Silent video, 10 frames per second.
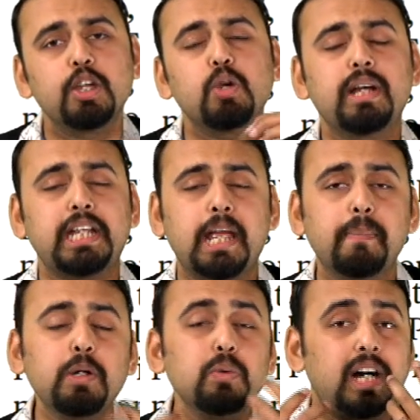you are
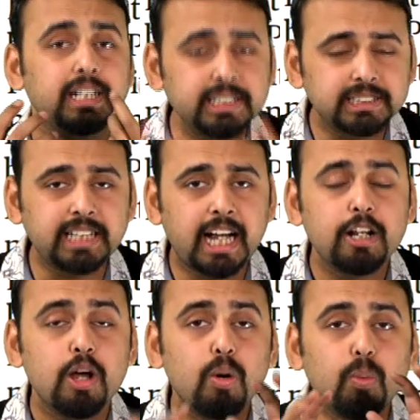able to understand
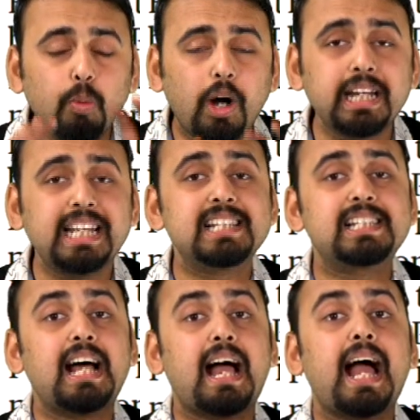what is
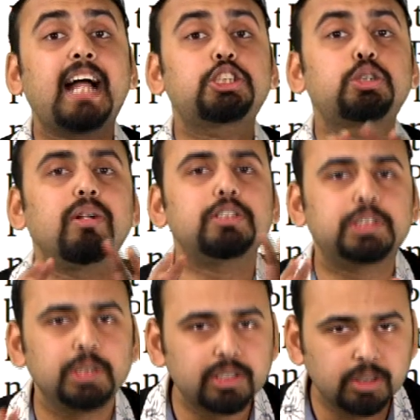the actual
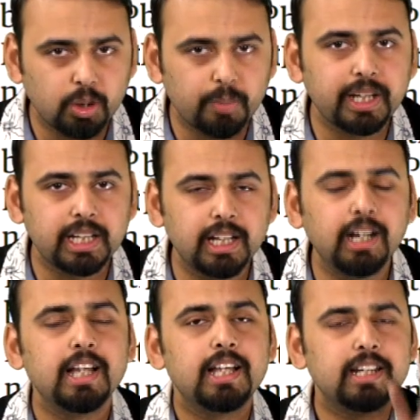truth over here.
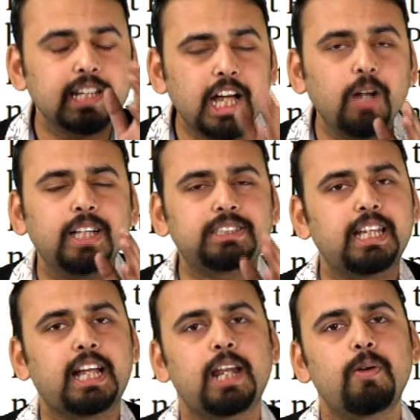Now let's
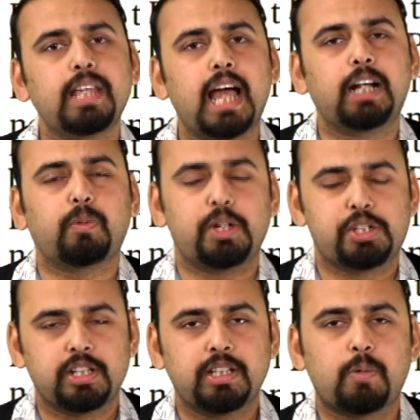take a look at
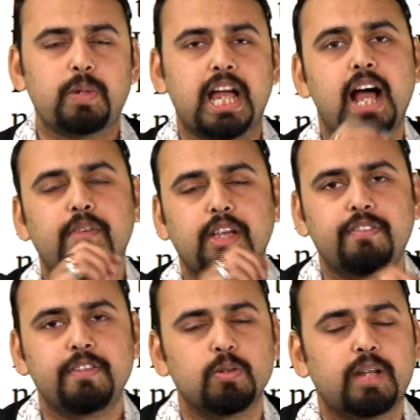question that we have here
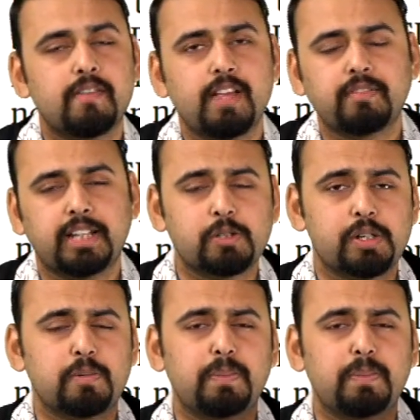for you. Can we have the next question,